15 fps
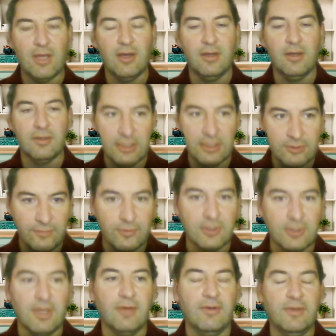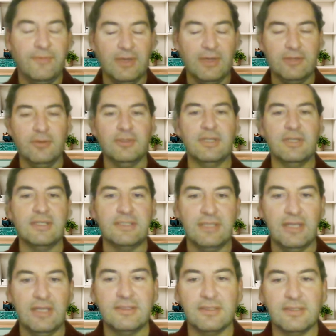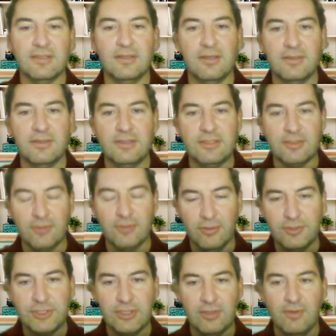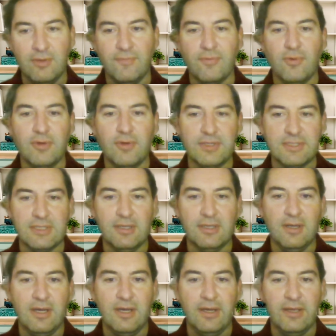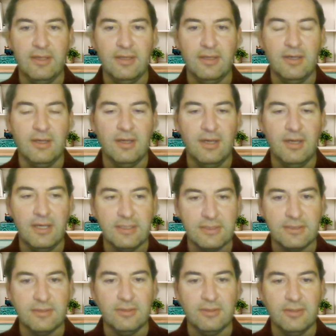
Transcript: Yes, of course. If I don't understand the technology, of course, I ask